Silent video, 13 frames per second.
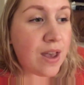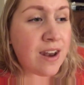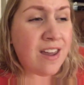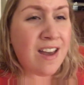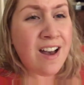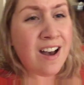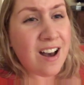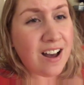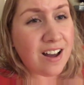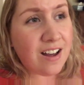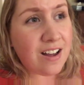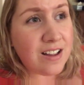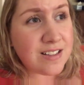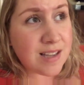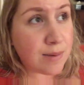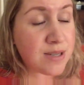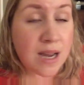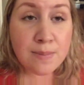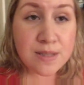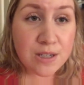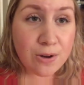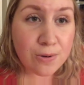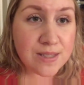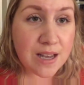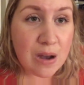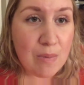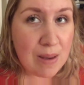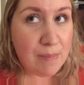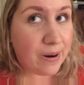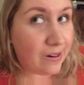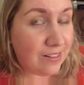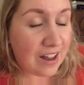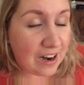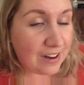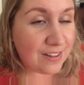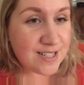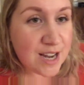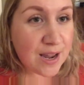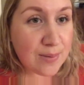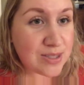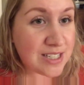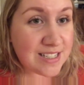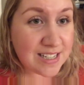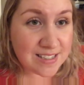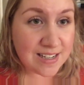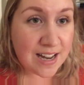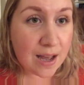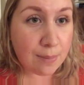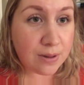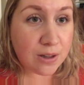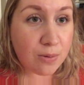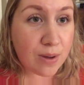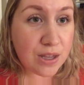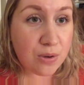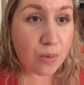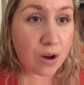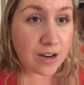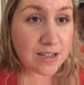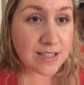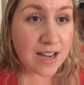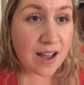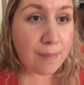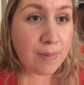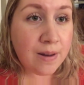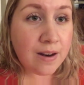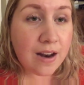And sometimes it goes that way, but a lot of the times it doesn't happen the way you want it to happen.